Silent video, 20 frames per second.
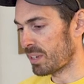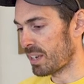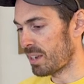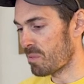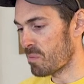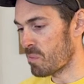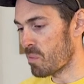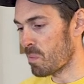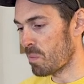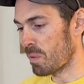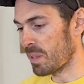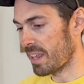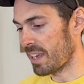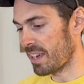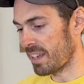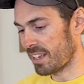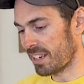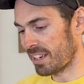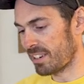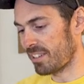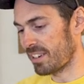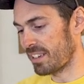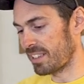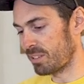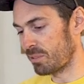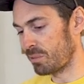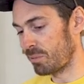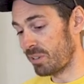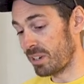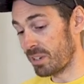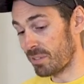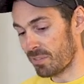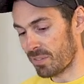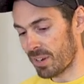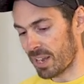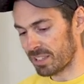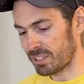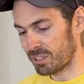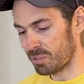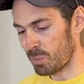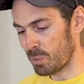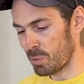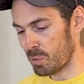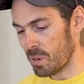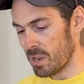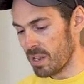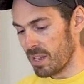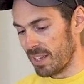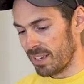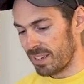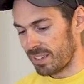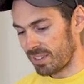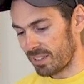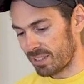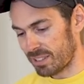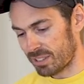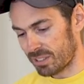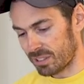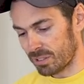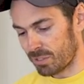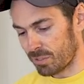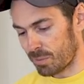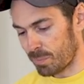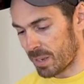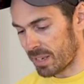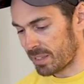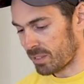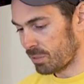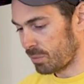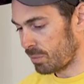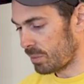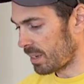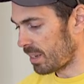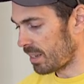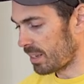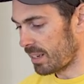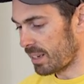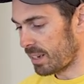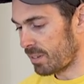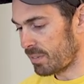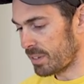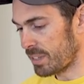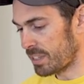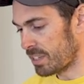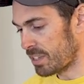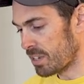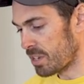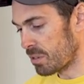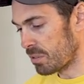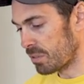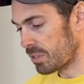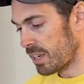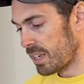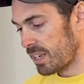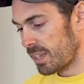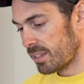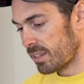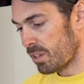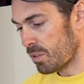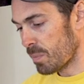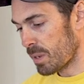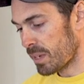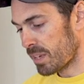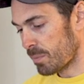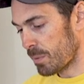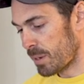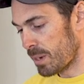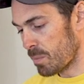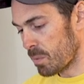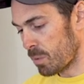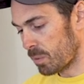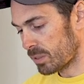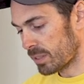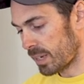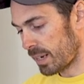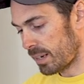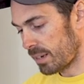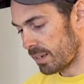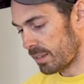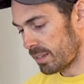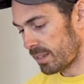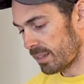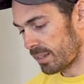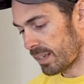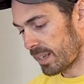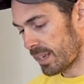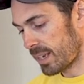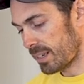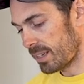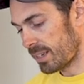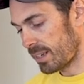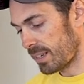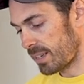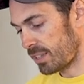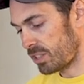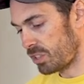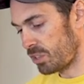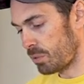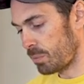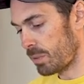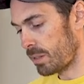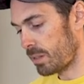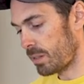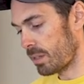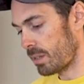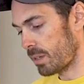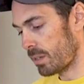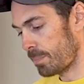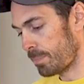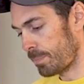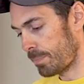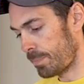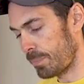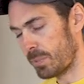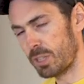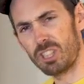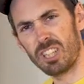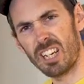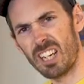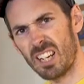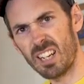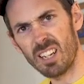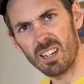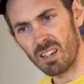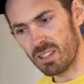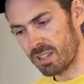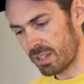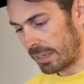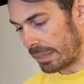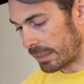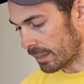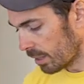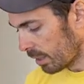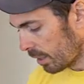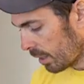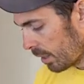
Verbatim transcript: Look how wobbly they are. They're great. They're all really flexible, nice soft metal. Oh, they're lovely to use. Don't make them anymore, sadly. I think they had an issue with the machining, I think.